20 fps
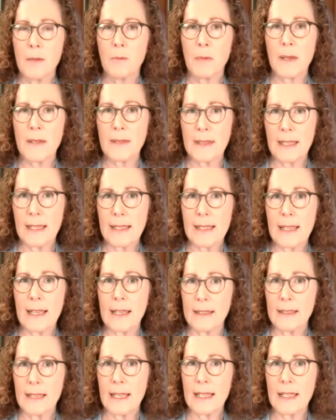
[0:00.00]
But
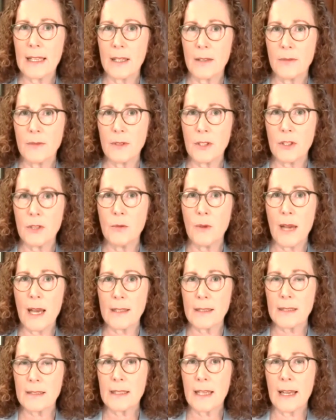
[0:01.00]
again, they gave the
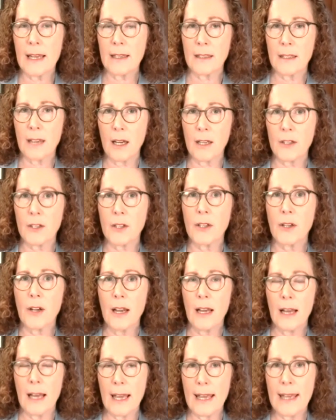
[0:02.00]
US and Qatar
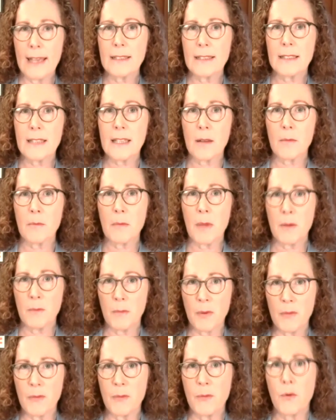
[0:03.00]
a heads up
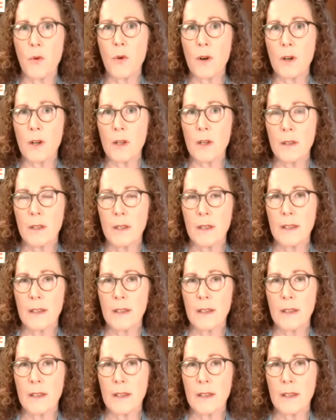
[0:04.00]
before